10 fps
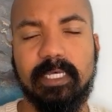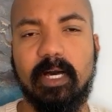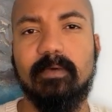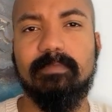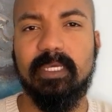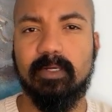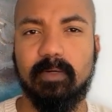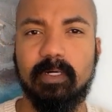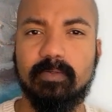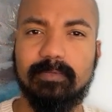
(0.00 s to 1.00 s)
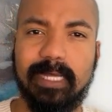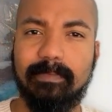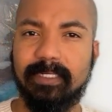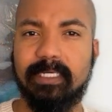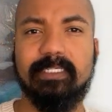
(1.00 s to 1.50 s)
to help me grow,
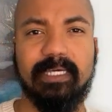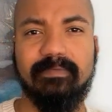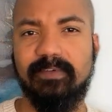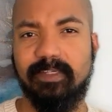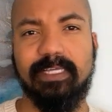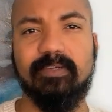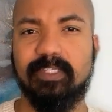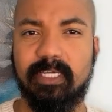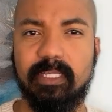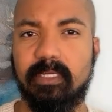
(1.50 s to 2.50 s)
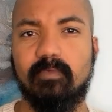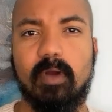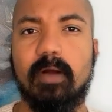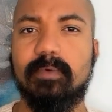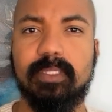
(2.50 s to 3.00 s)
not because I feel like there's
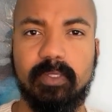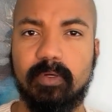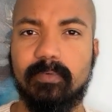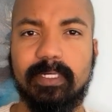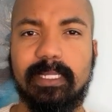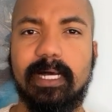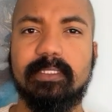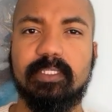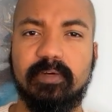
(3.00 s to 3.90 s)
anything wrong with you or whatnot.